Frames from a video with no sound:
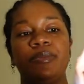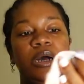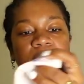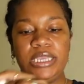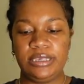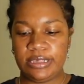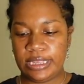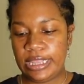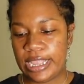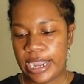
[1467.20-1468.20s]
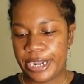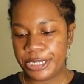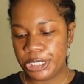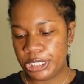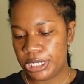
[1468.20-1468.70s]
I bought these in
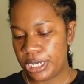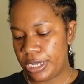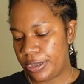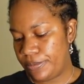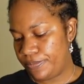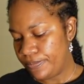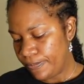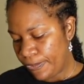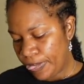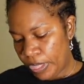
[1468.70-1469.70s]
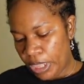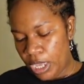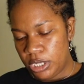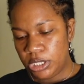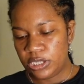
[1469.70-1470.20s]
large,
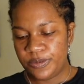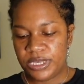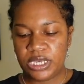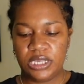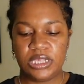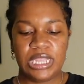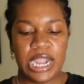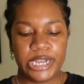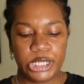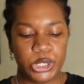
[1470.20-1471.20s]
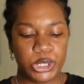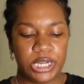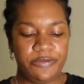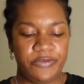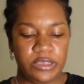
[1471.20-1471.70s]
just because large
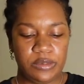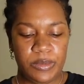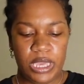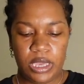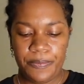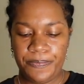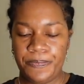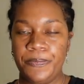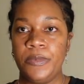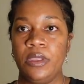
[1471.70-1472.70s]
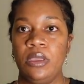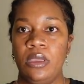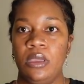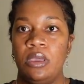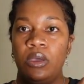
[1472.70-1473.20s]
usually fits me
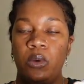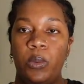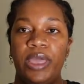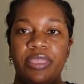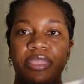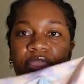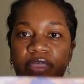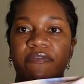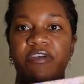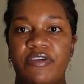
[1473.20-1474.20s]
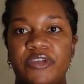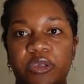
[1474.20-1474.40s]
with Forever